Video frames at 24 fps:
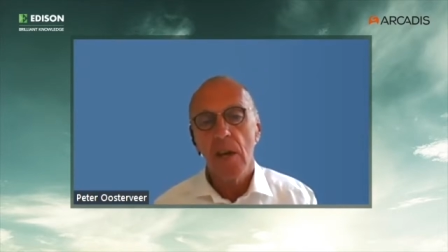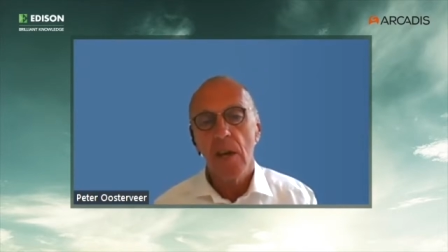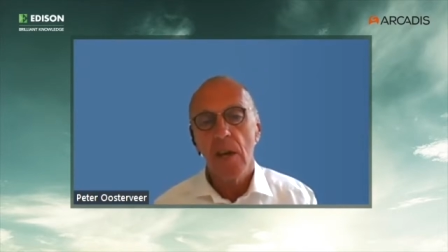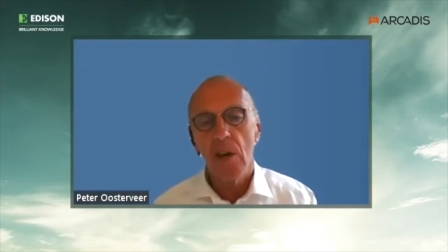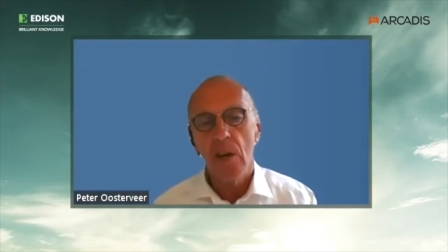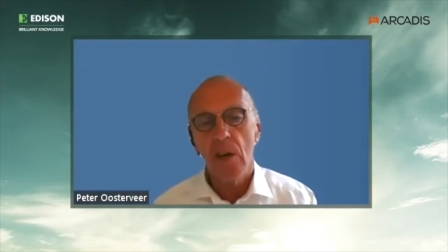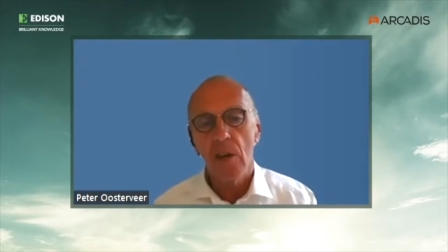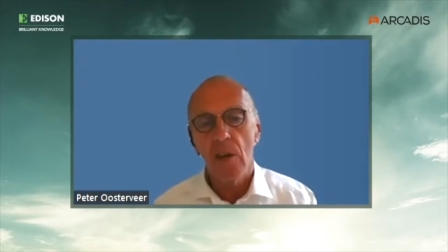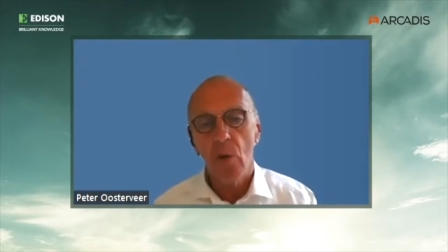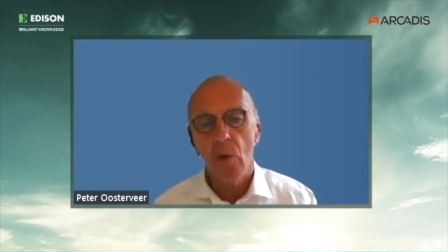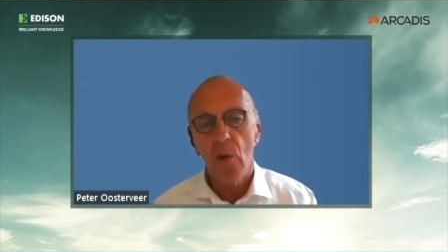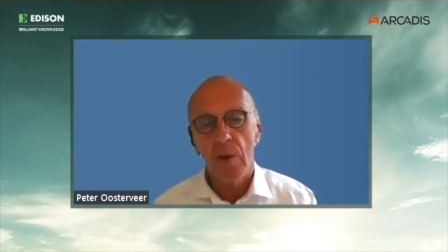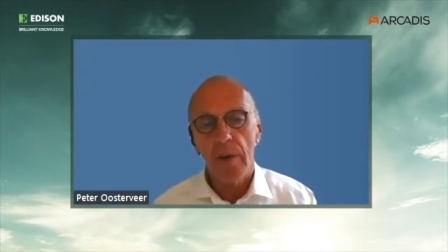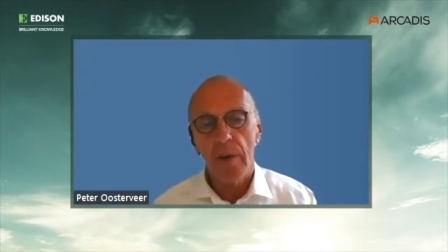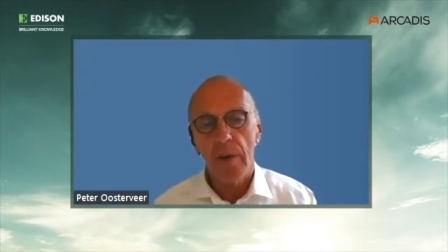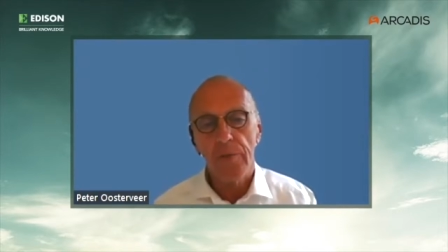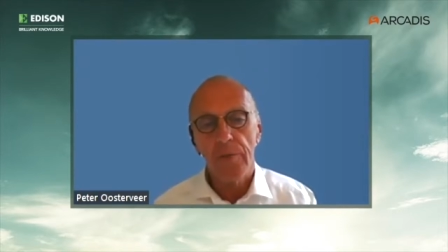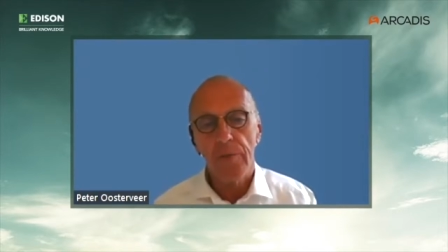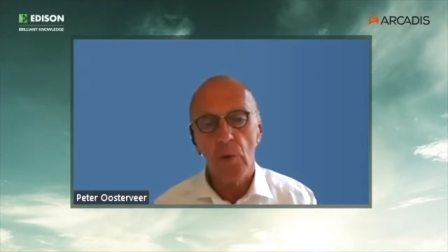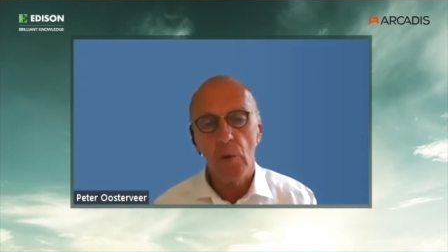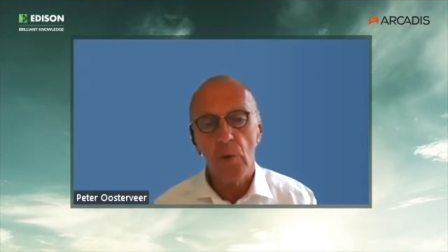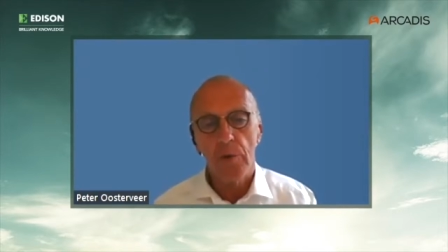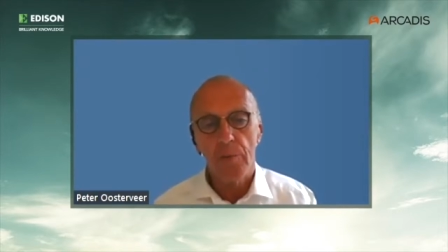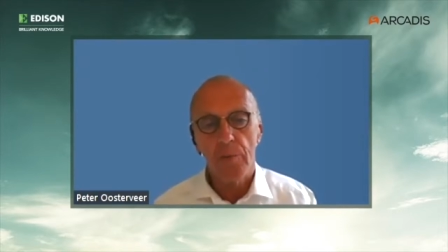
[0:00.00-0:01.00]
uh, going
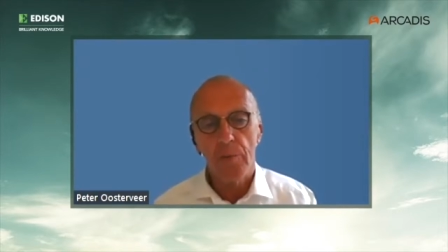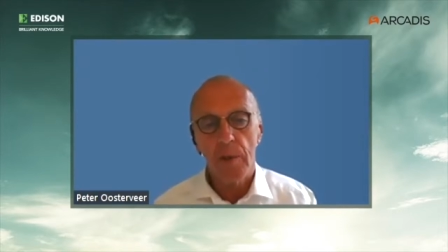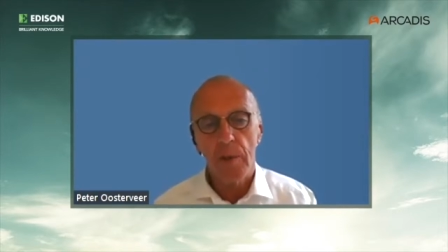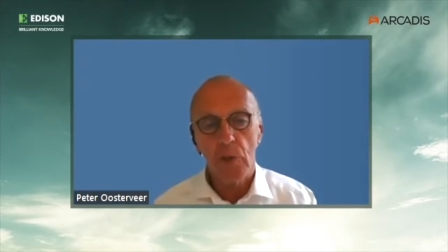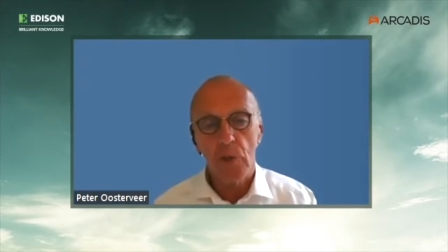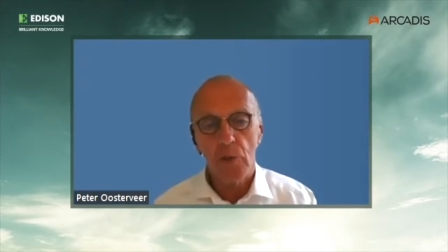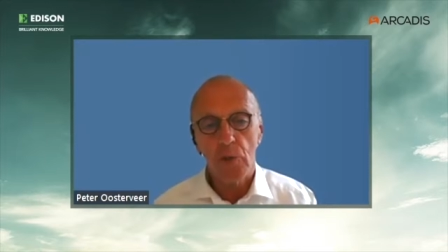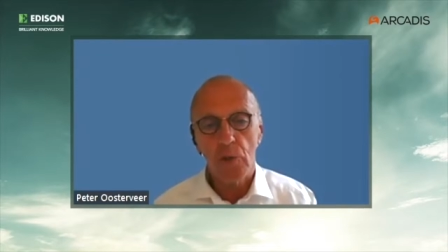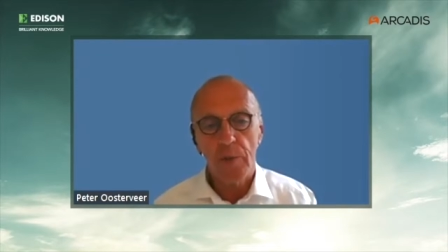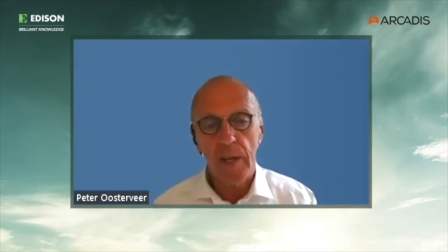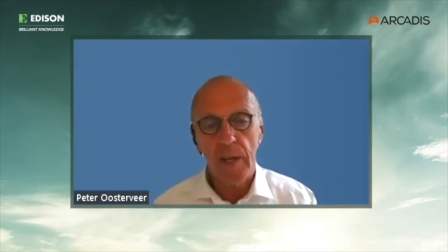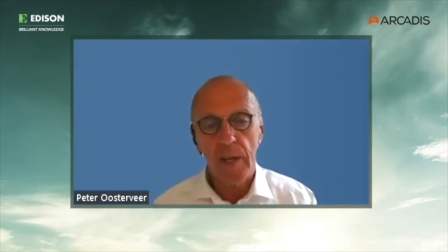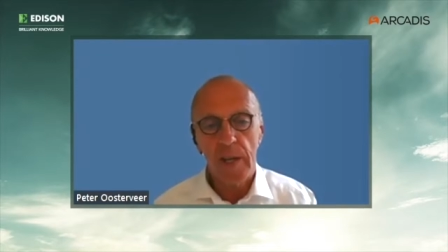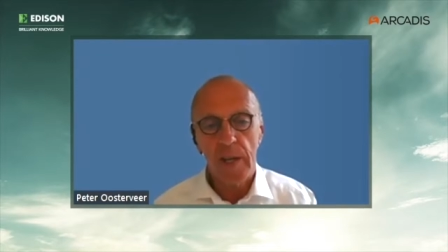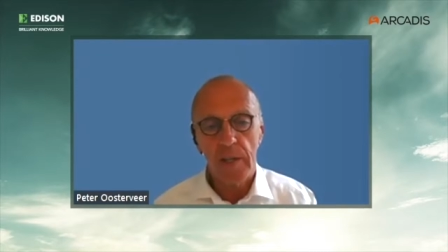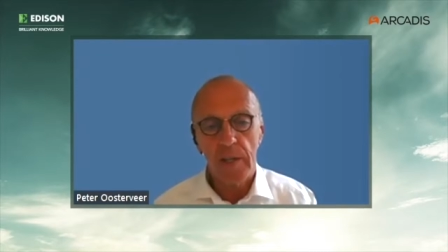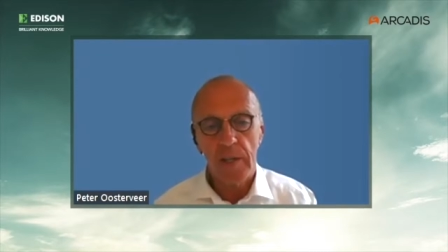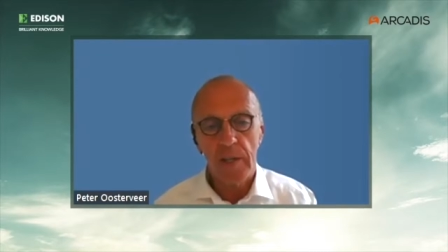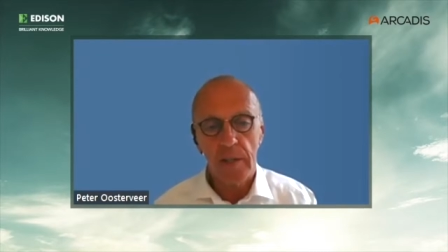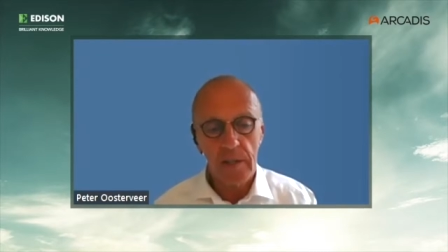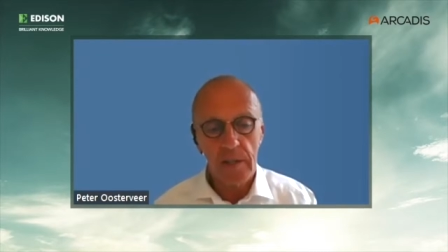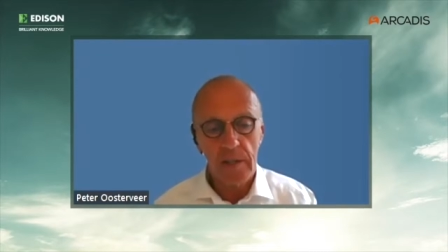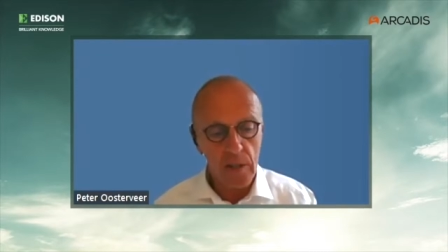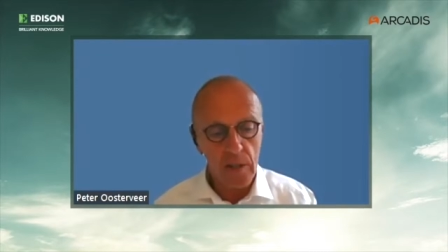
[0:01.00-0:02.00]
forward because we had
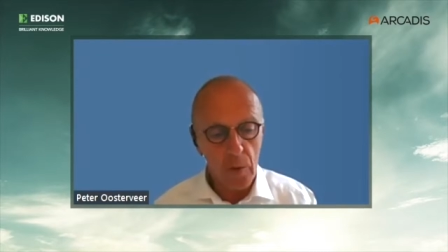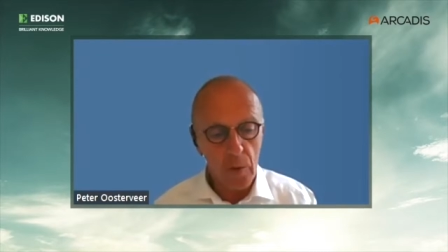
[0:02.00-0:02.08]
an